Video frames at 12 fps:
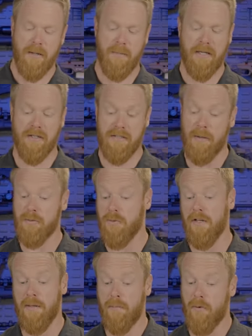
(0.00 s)
because that was
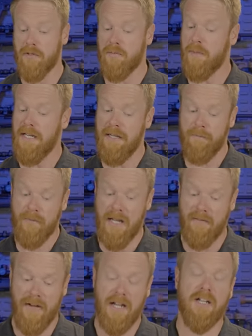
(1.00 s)
really important to me. And
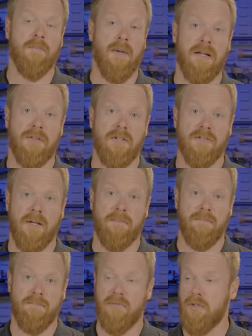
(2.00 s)
if I could mount those up
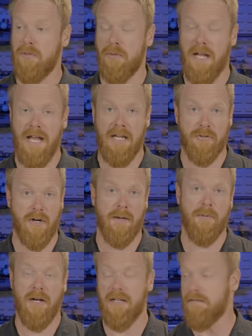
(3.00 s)
to a
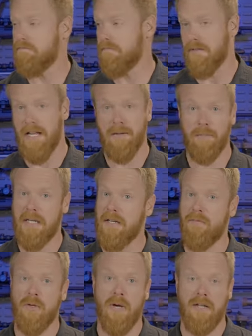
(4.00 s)
tripod, like many
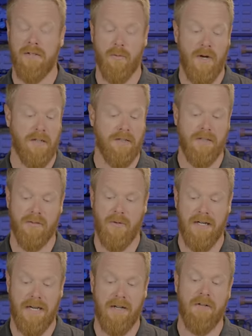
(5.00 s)
of you out there watching this
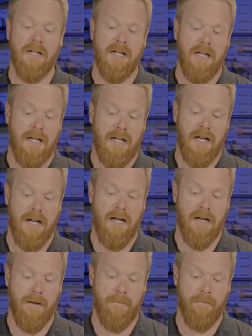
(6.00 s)
right now,
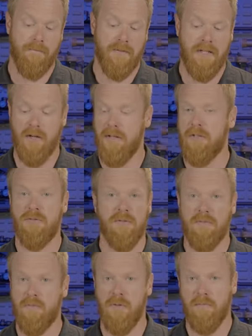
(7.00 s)
um, you know these
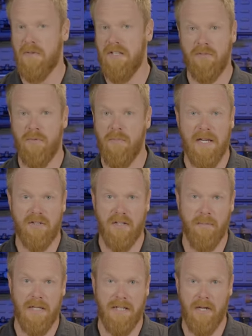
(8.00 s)
would these would basically
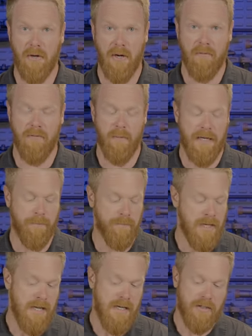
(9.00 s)
be a no-go for me
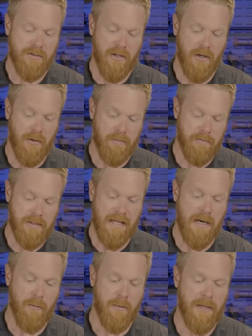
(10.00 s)
so
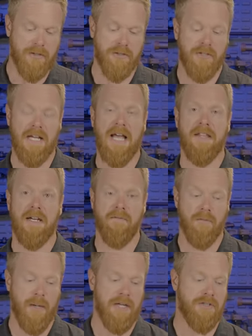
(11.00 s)
again i want to make sure you have that
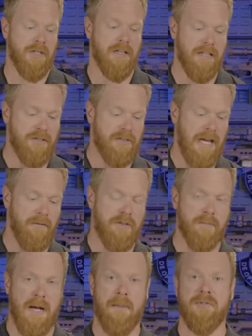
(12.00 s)
information at least gave you
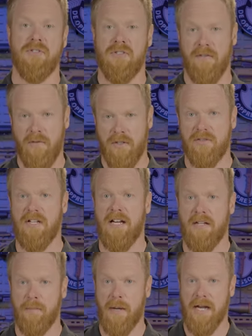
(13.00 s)
some options if you
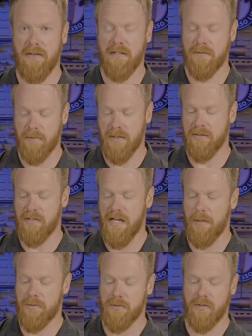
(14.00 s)
decided to buy these because the
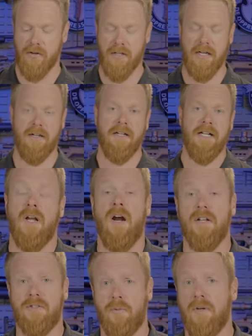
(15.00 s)
options are there all
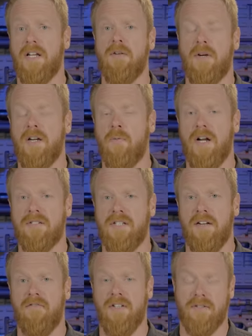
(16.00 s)
right so we're getting ready to watch
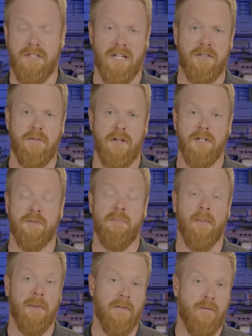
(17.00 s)
that field test footage
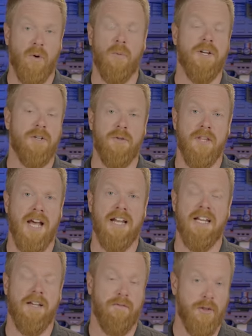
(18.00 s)
but before we do
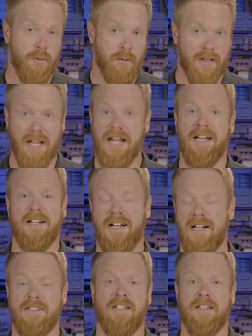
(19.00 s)
that if you like
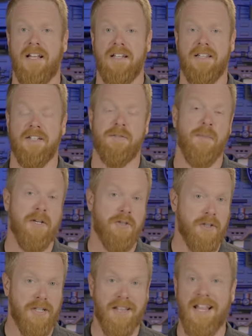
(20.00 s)
content like this make
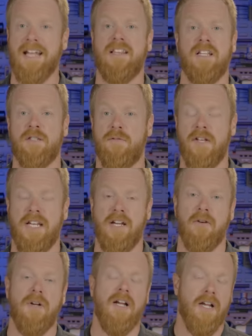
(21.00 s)
sure you like this
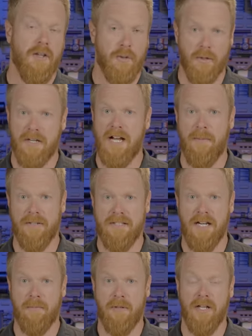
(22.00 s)
video throw a comment
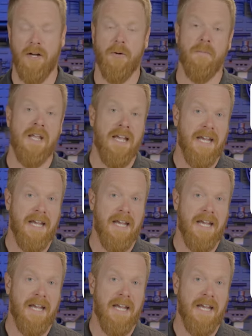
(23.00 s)
down below